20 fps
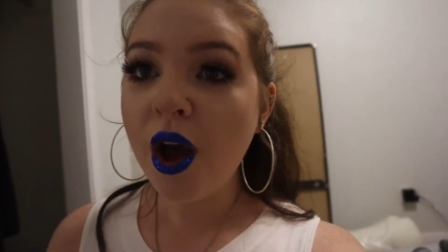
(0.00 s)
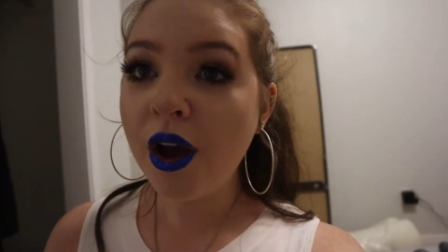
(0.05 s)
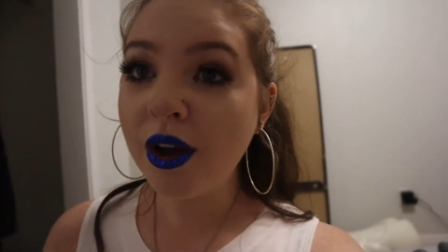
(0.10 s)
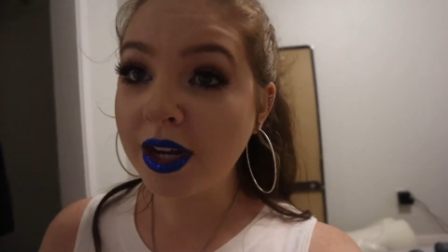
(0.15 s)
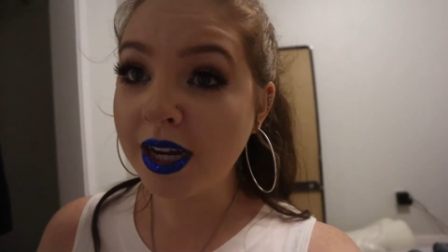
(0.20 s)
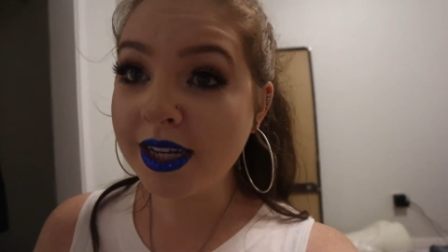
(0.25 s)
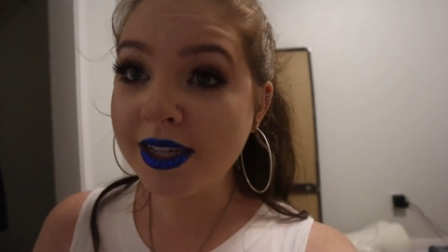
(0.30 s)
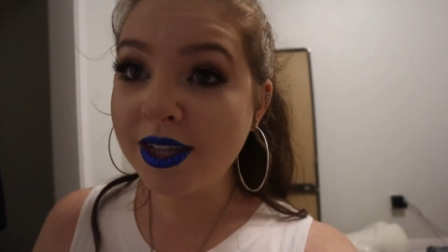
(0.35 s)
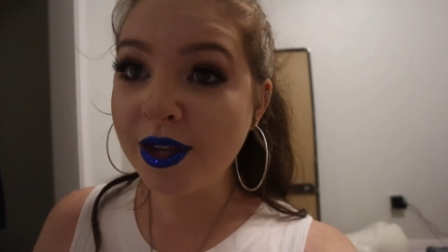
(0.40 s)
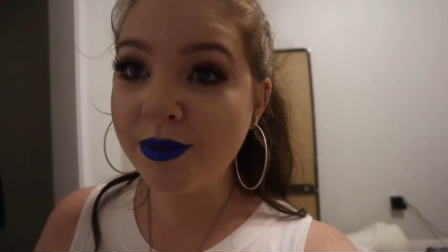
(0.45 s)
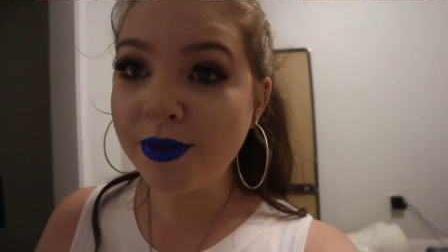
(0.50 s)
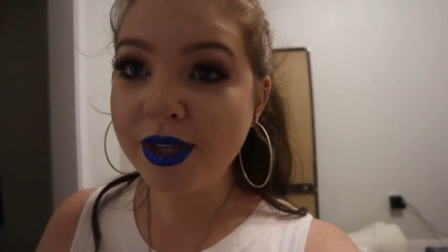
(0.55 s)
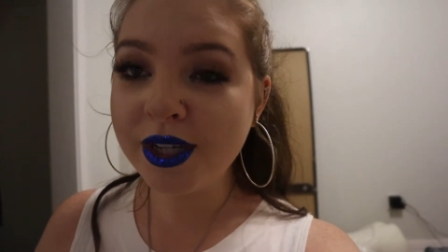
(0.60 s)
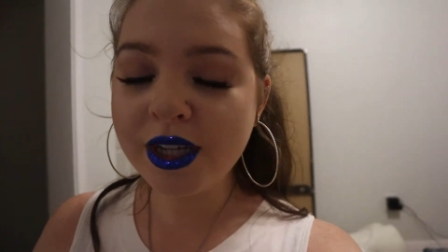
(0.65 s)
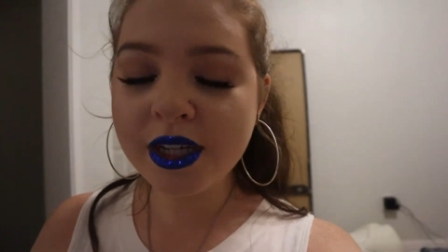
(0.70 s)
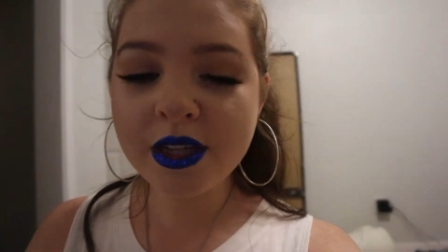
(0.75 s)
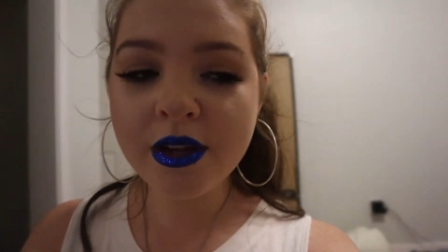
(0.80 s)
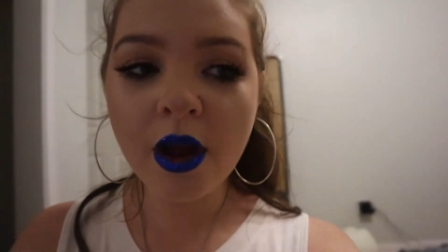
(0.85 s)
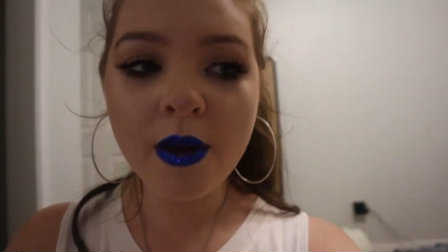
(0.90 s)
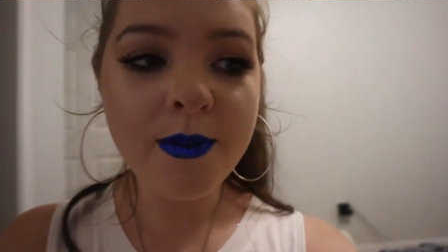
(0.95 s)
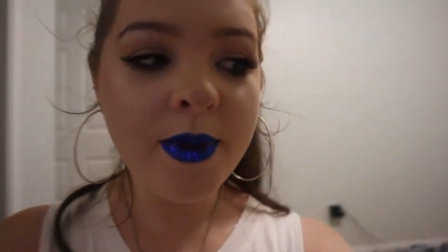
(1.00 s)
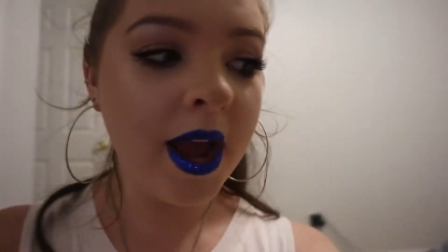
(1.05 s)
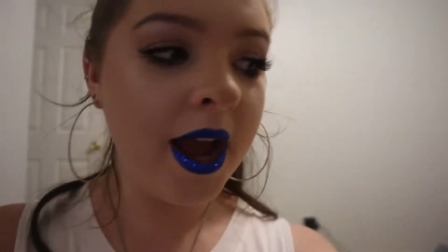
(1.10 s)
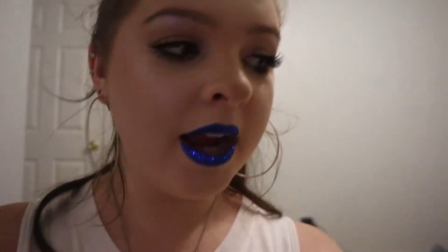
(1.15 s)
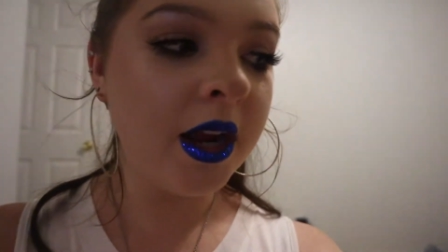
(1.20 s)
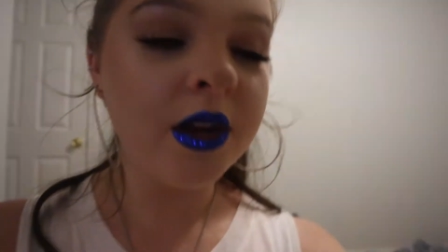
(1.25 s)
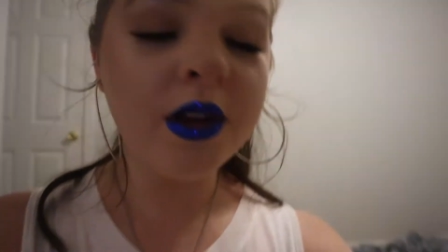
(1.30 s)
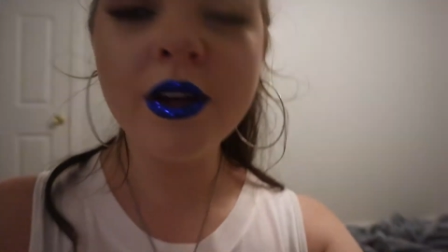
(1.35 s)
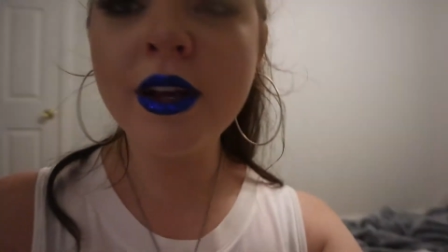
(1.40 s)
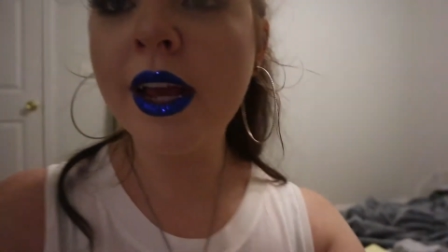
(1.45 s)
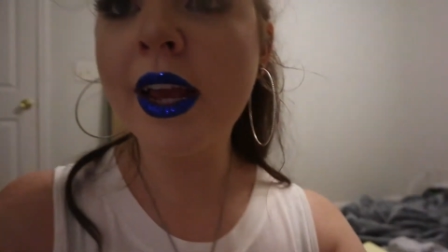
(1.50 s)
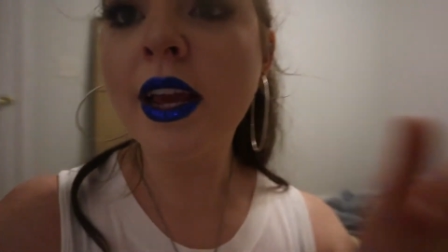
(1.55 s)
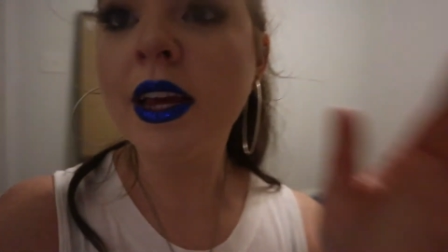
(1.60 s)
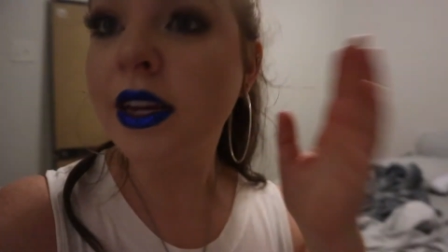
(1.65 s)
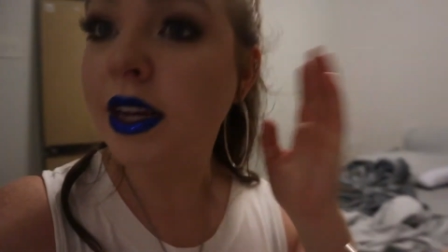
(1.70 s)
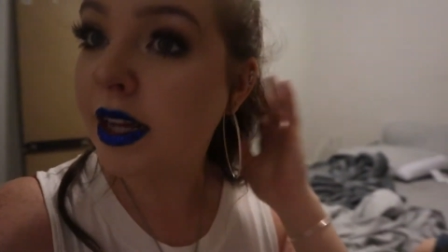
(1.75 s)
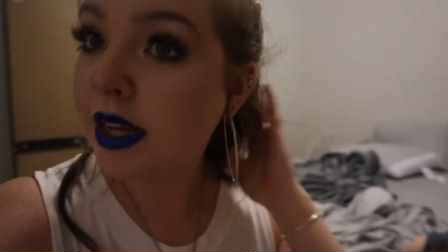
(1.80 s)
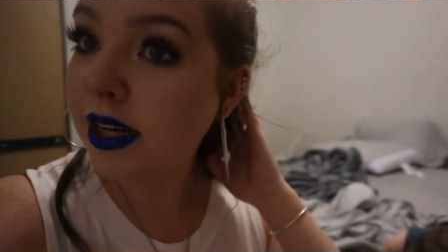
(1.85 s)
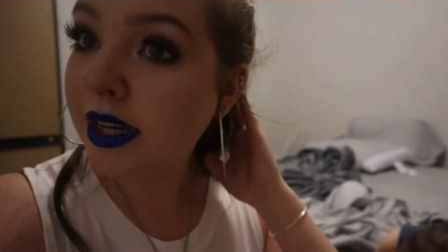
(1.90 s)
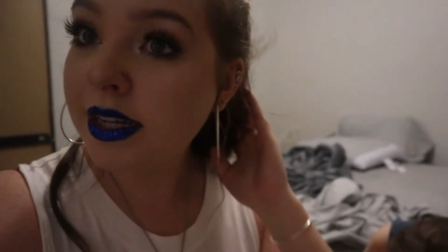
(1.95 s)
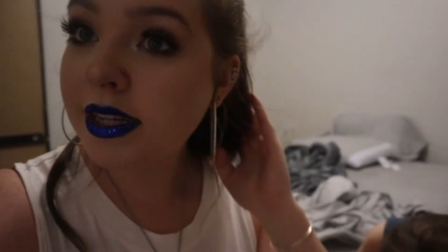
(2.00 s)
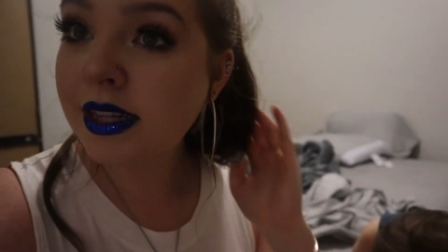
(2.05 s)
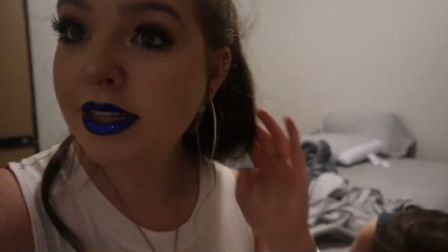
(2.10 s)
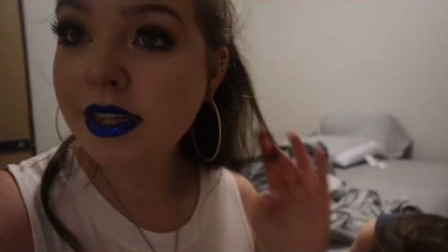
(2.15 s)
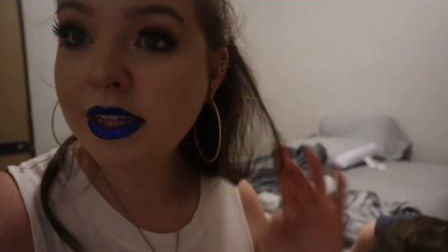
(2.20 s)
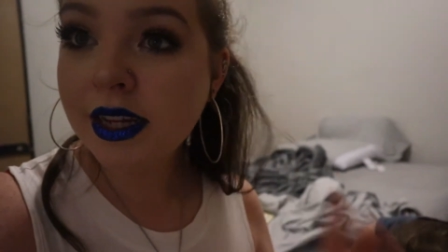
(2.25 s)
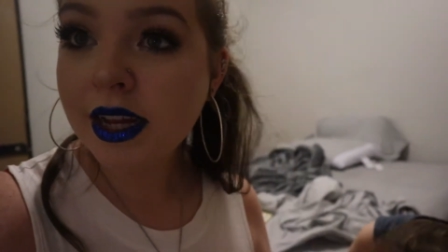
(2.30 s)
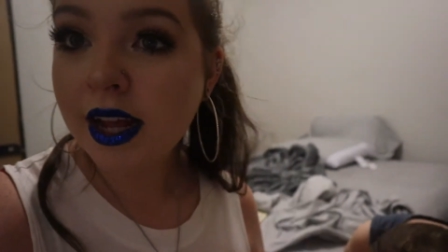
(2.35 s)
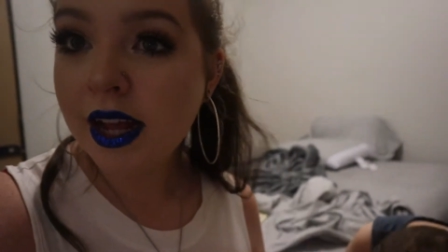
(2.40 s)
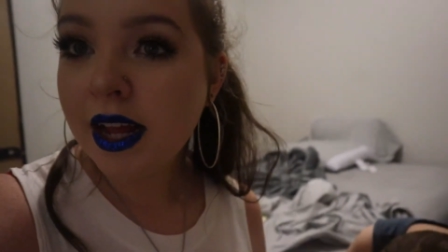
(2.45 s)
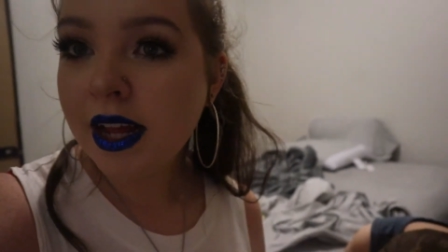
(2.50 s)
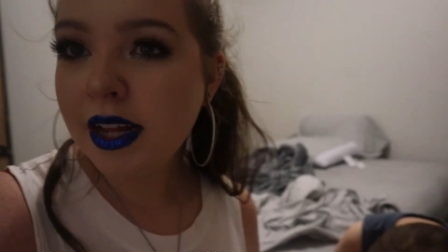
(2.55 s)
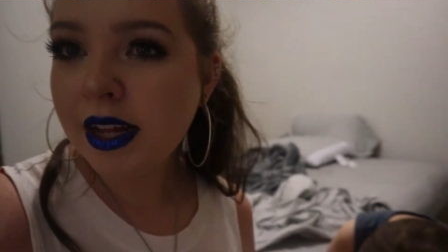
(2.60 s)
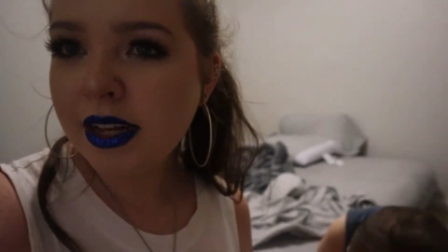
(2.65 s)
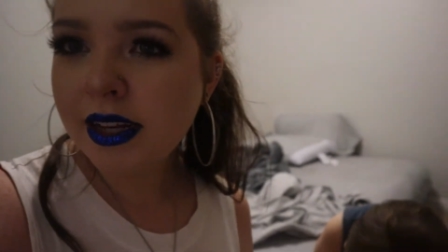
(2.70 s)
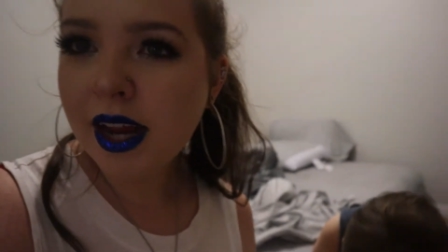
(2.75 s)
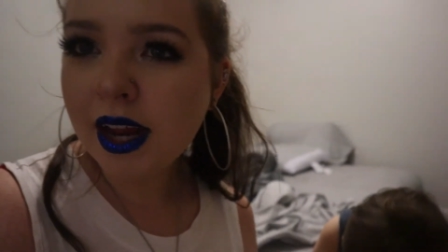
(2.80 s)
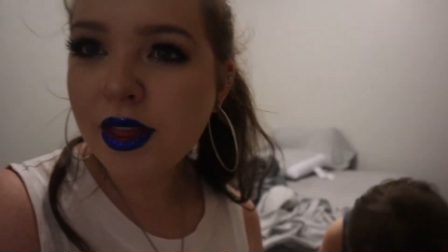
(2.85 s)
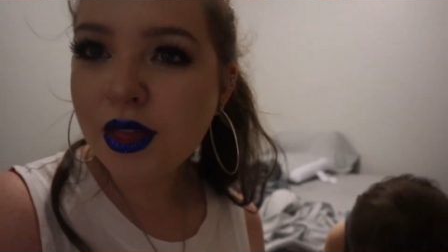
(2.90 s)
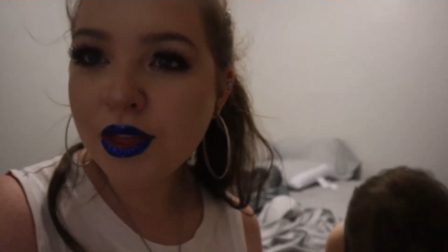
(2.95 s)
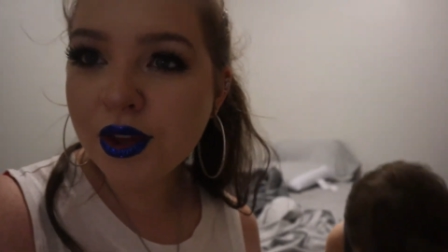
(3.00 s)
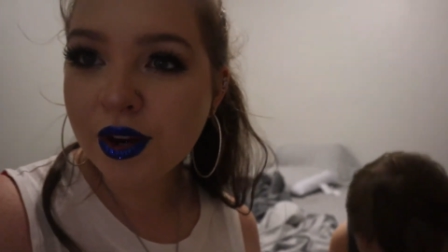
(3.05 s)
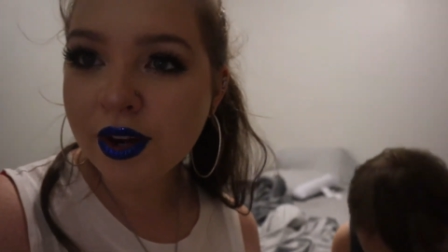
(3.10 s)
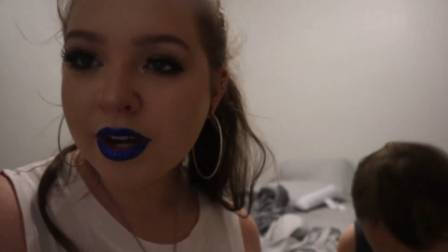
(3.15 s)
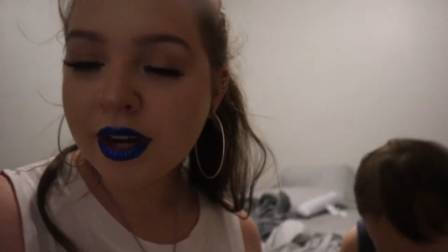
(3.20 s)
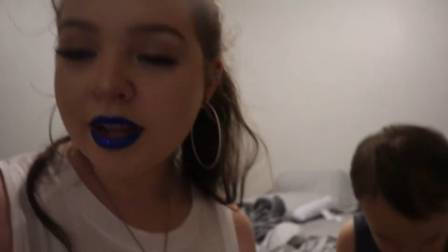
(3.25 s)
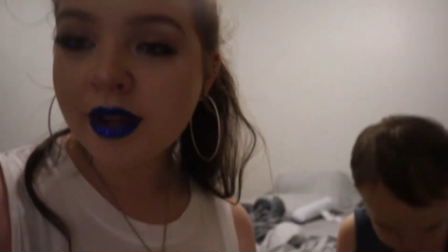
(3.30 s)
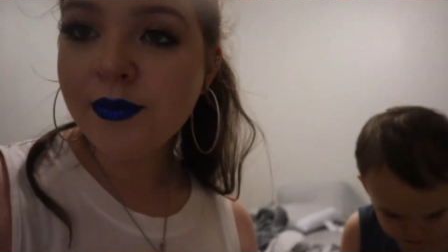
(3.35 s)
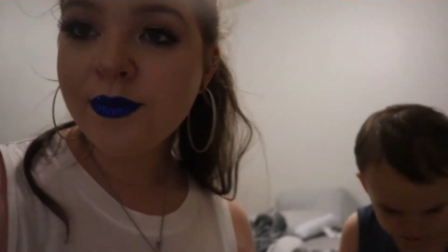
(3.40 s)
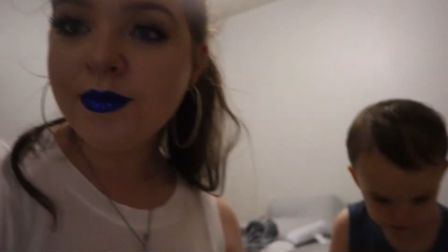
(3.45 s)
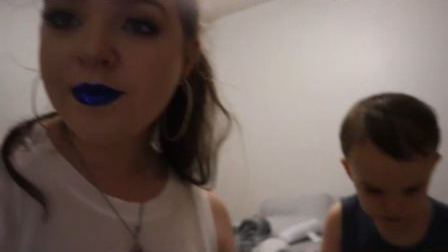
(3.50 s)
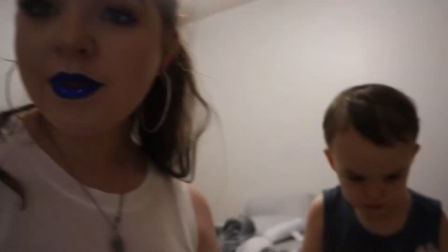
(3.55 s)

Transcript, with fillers: Okay, so we just got back and it is 9:30.